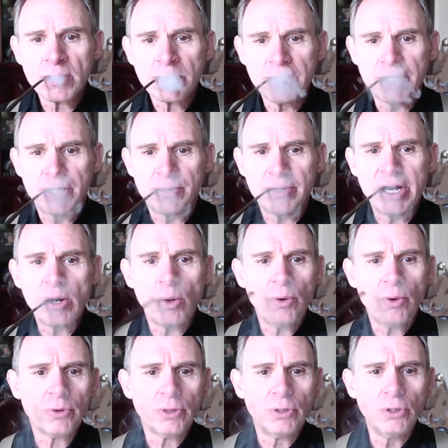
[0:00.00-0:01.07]
just straight
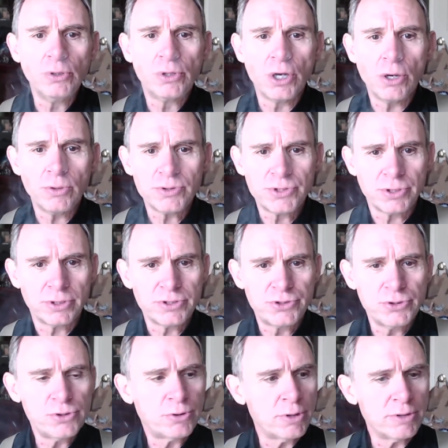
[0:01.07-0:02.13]
old glucose or
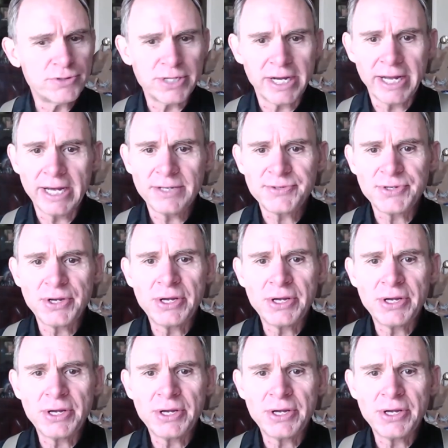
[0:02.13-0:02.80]
sucrose, I guess.